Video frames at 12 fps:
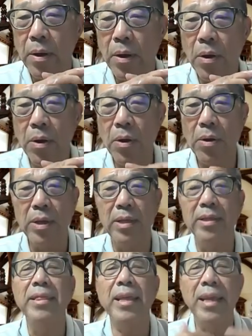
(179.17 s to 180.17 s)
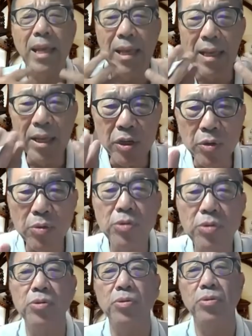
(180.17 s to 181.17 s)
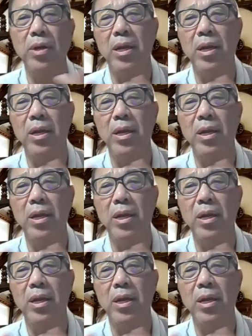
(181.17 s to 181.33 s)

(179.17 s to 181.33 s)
or in thinking issues through,